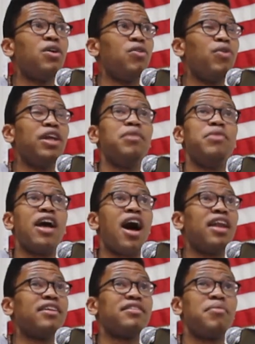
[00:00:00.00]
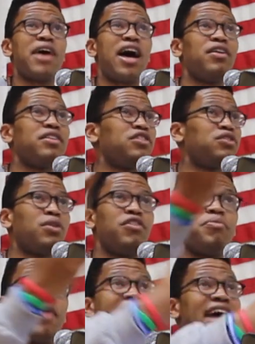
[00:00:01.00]
really be honest about this sort
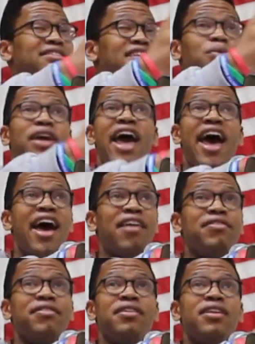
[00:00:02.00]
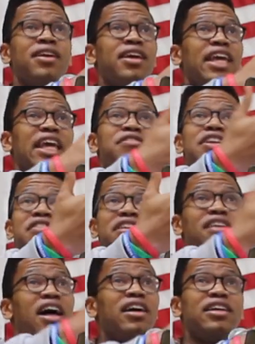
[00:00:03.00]
of past that we have, even if
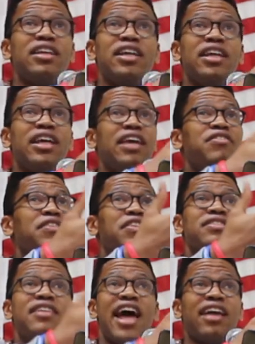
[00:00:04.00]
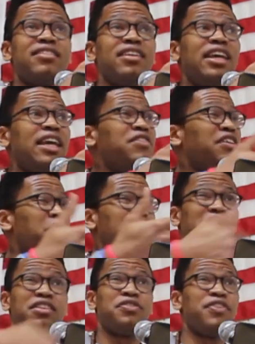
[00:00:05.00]
it's ugly, even if it's nasty, even if it
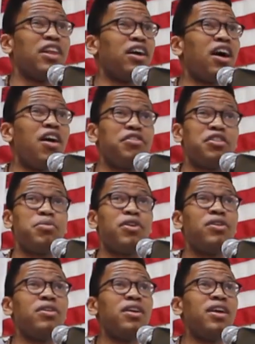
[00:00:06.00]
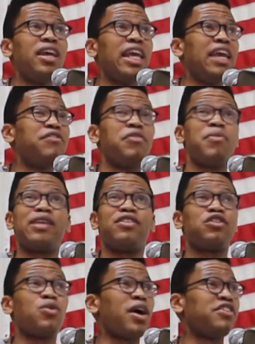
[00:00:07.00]
makes us feel uncomfortable, even if it makes
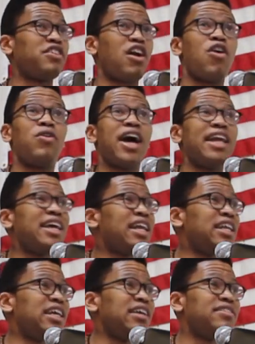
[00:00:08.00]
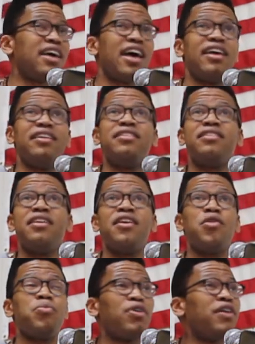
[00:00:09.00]
us question our own identities as
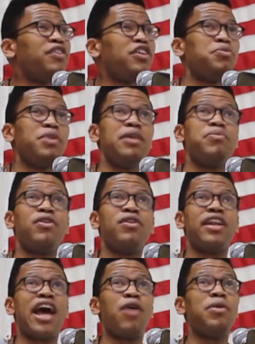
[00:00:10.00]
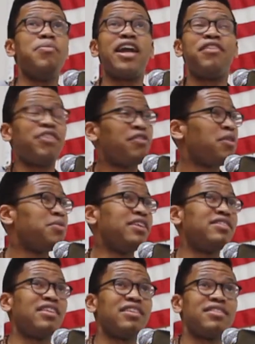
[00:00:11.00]
privileged people and how we benefit from
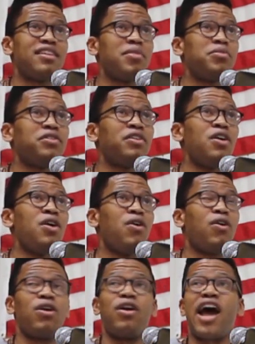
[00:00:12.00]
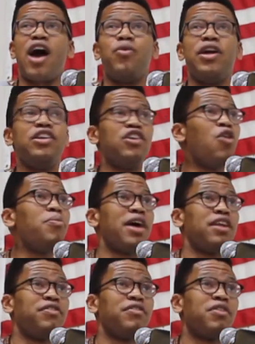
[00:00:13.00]
these systems or how we don't
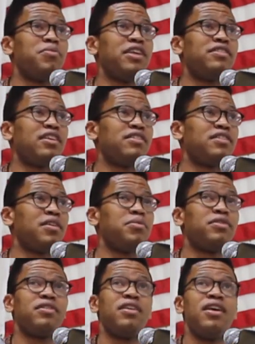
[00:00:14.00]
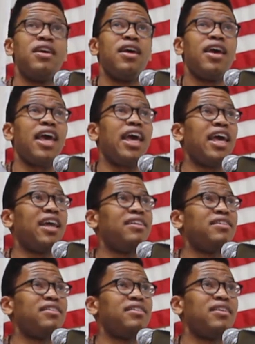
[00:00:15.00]
benefit from these systems.
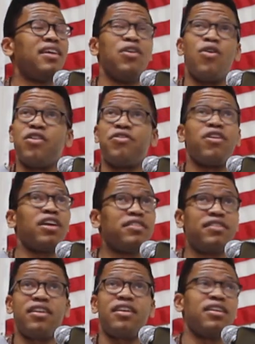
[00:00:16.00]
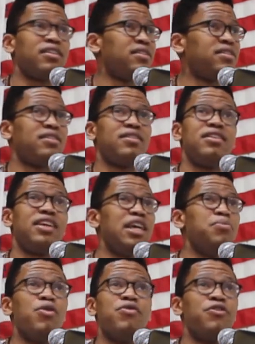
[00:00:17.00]
And in order for us to
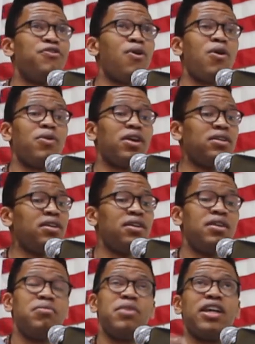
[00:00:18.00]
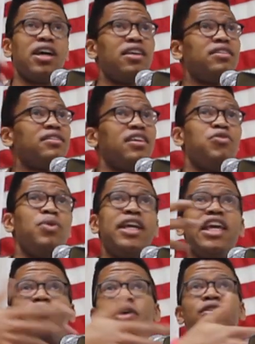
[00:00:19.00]
keep moving forward, because if we
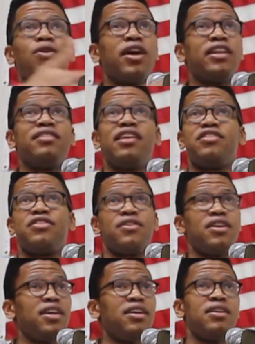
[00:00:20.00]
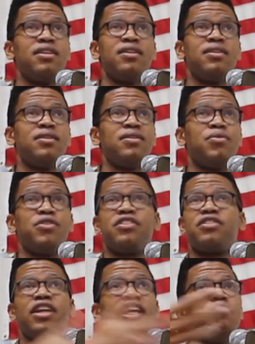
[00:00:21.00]
keep ignoring this history, we're
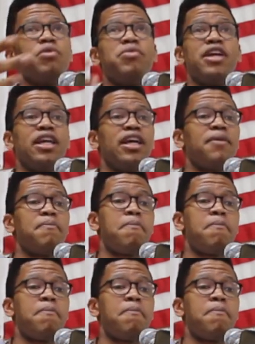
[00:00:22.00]
just going to keep repeating it.